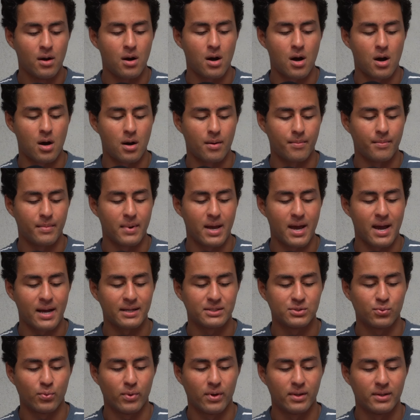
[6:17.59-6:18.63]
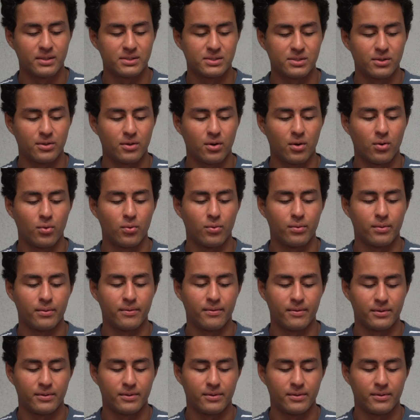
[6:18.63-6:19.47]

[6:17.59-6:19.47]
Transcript: um, as well as you know,